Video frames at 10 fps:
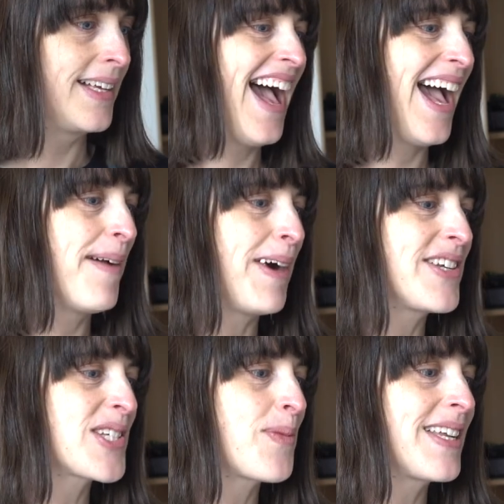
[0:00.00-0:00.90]
I
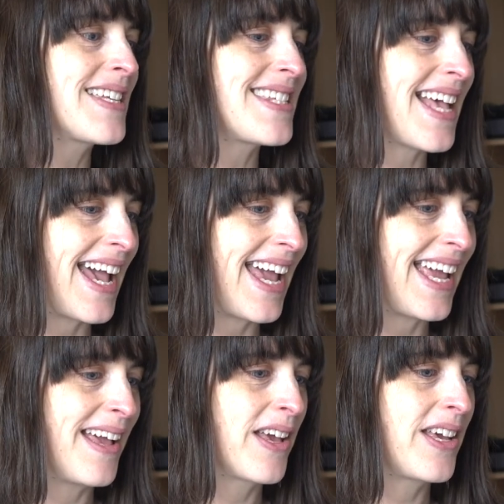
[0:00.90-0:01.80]
just want to
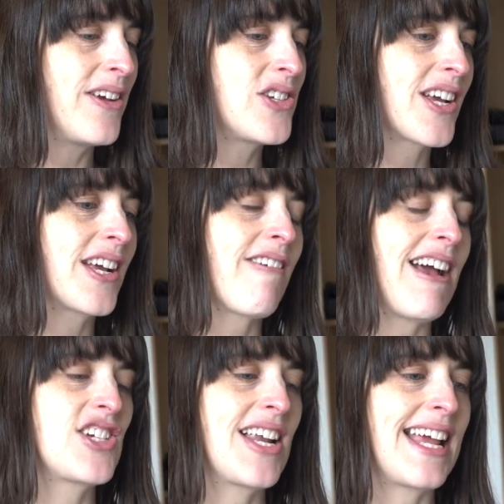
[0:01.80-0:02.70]
say huge
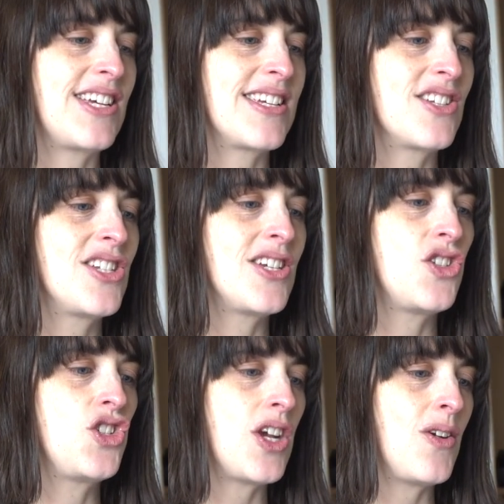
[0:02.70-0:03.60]
congratulations to
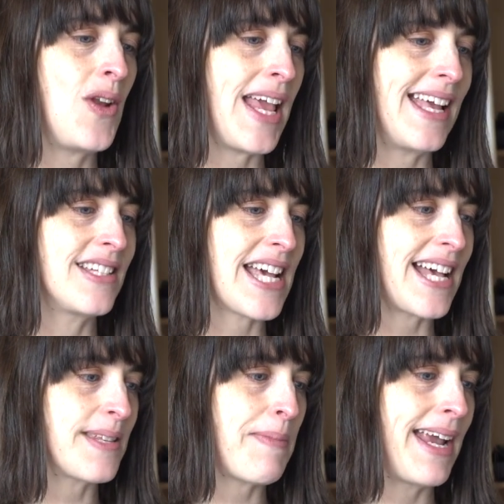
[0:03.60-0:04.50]
Julie in
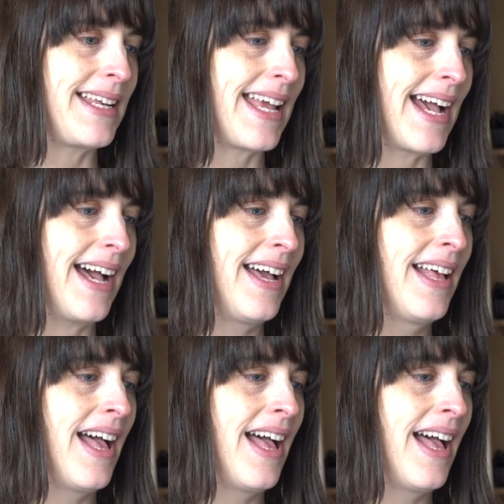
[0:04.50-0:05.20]
Tasmania.